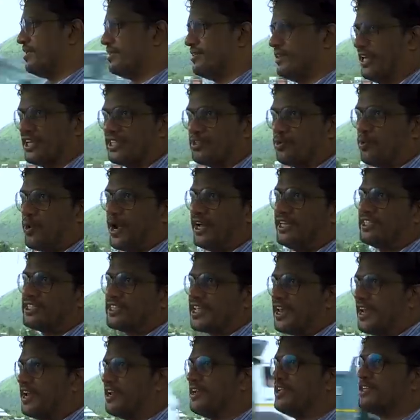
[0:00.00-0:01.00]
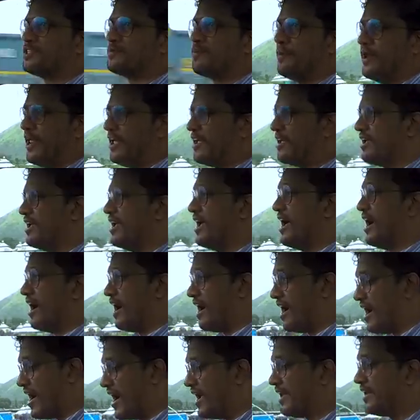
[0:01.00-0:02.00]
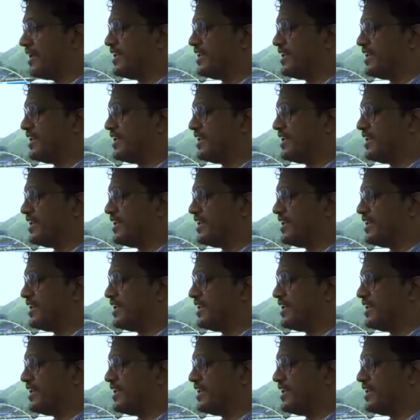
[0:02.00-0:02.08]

That's a widescreen display, a high